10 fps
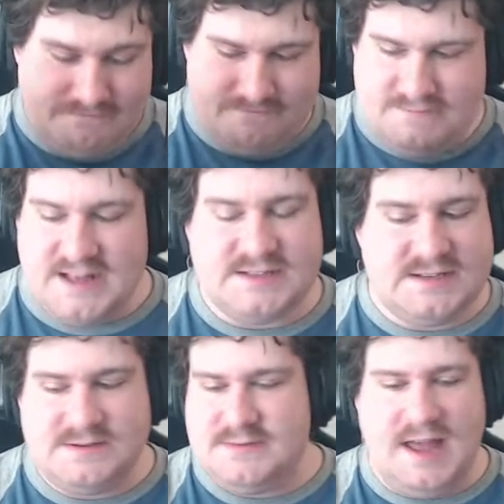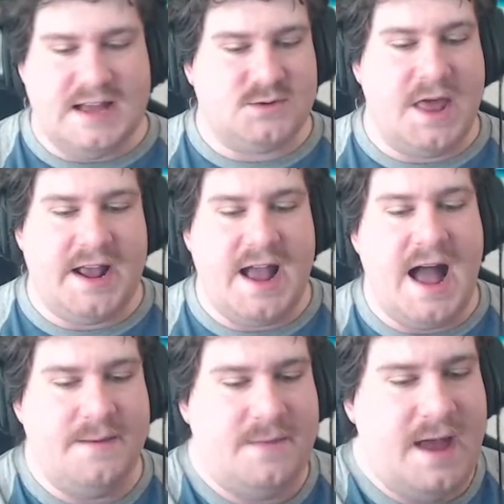that's what I
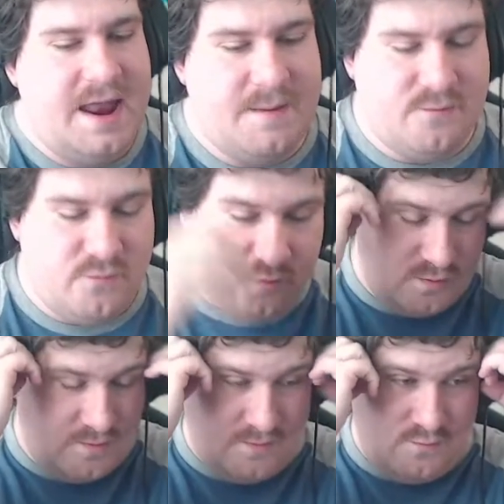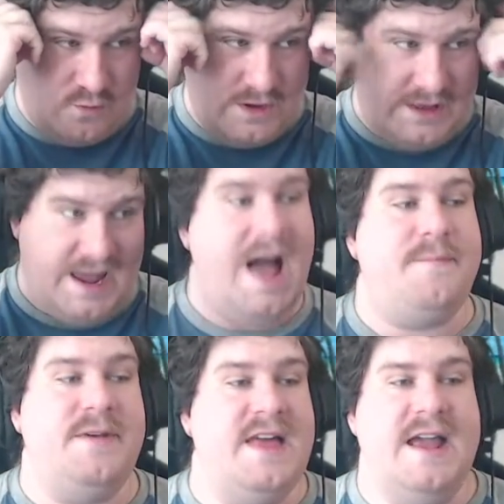got, and I'm really
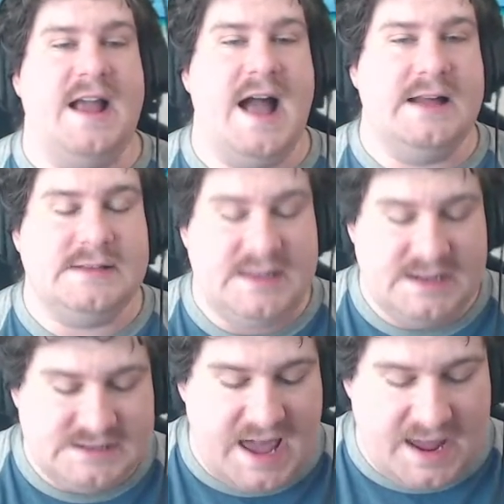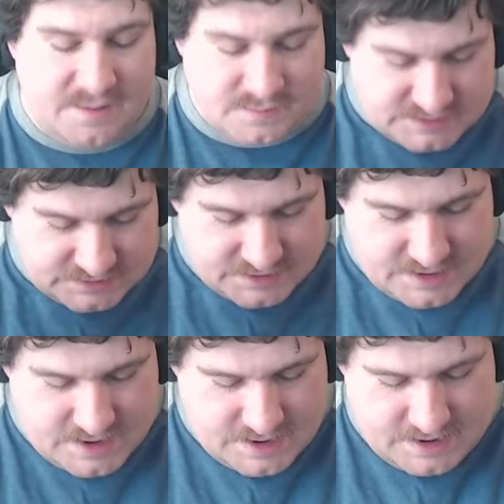happy that I got these games
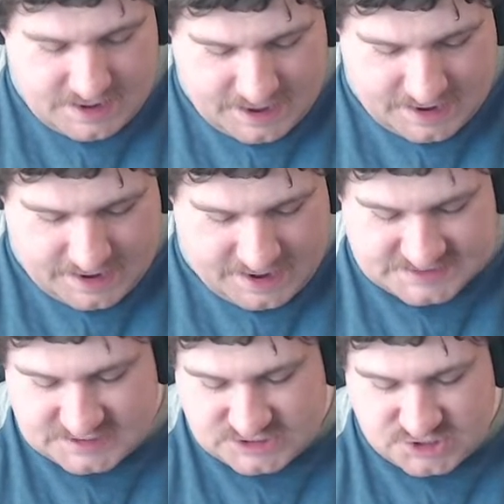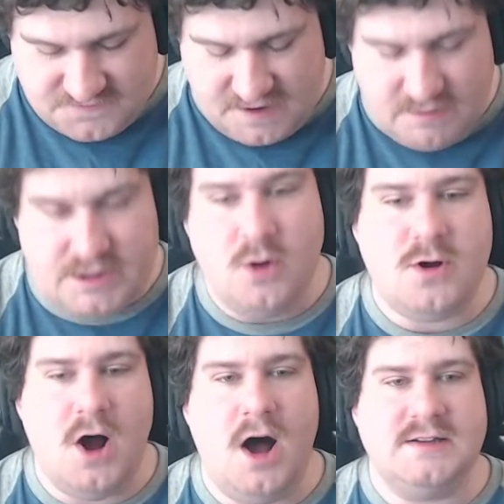at such a very low
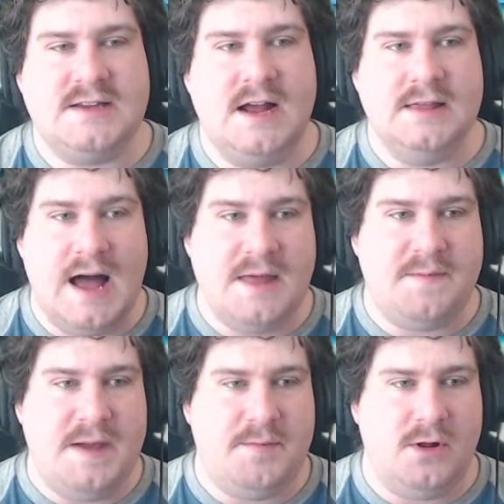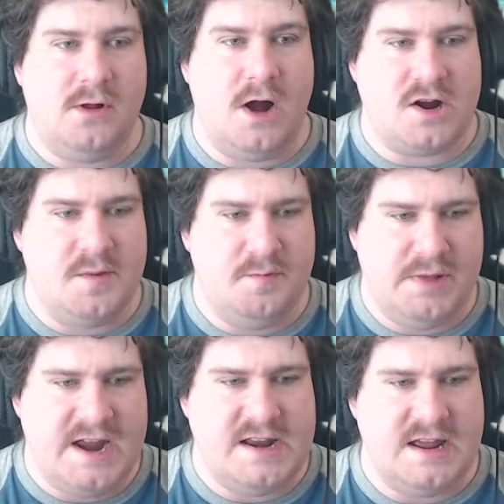cost. A lot of people are
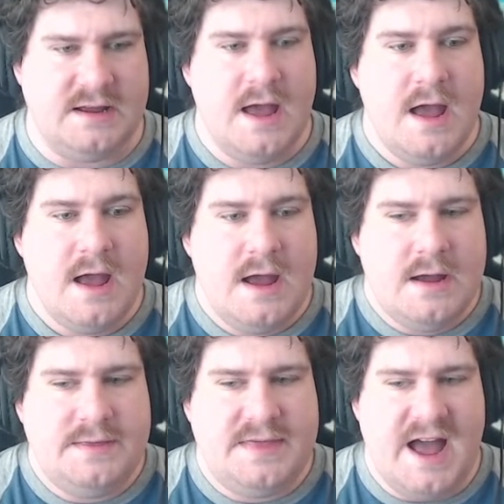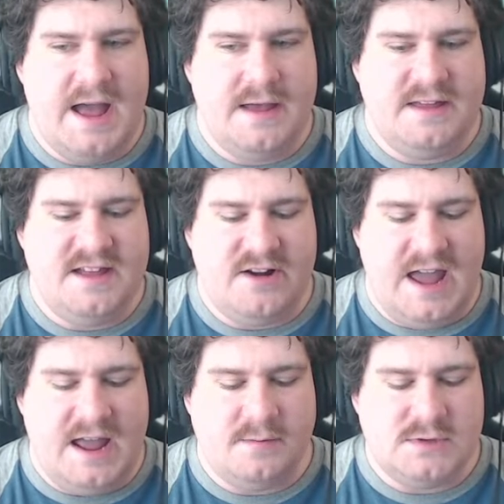complaining that their
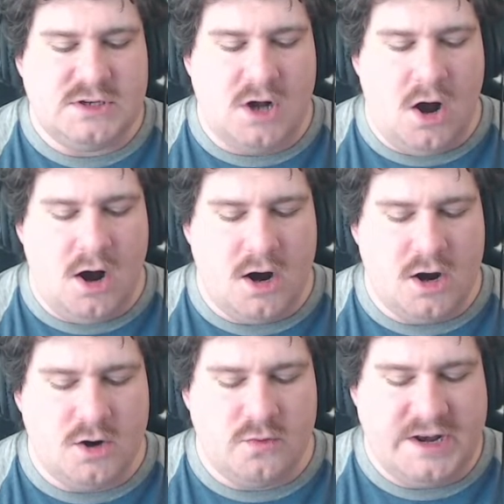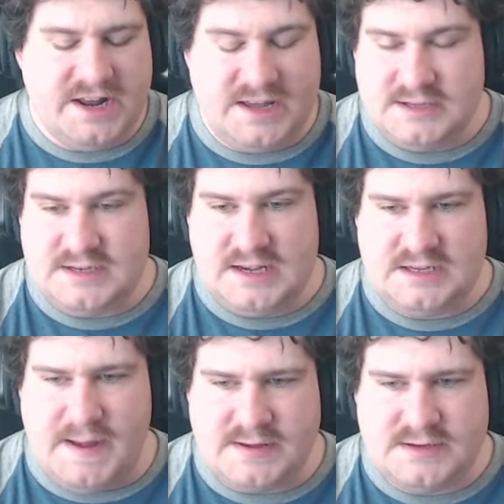games are ridiculously
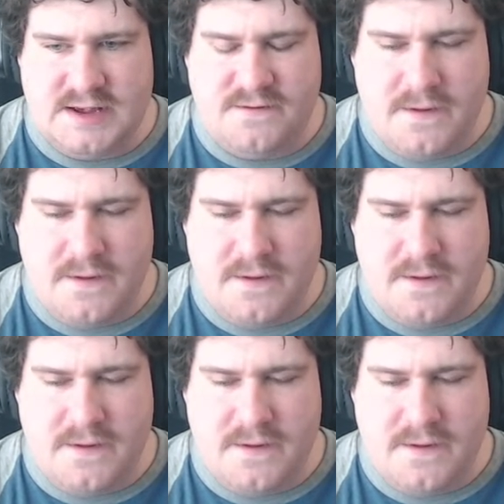expensive.